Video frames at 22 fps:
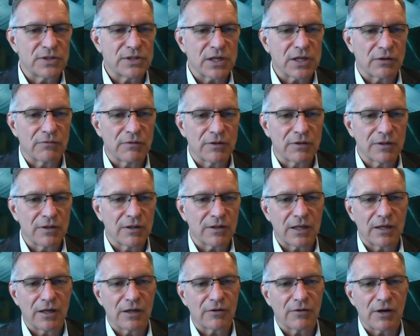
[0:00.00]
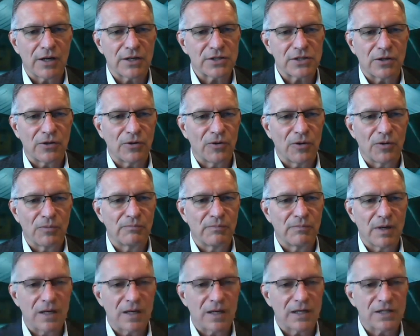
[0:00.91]
So we're looking across the whole
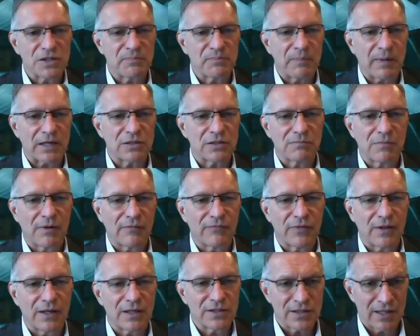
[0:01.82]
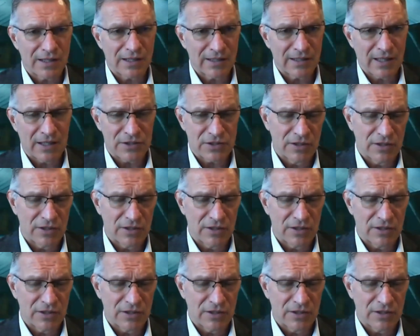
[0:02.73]
uh, spectrum of things like that.